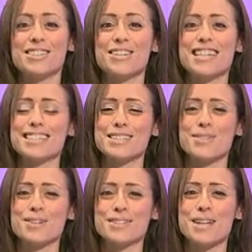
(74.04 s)
So this
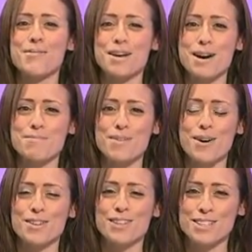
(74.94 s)
is what's coming up
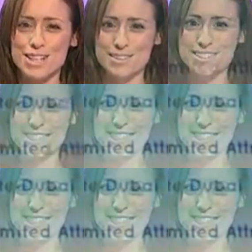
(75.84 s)
on the show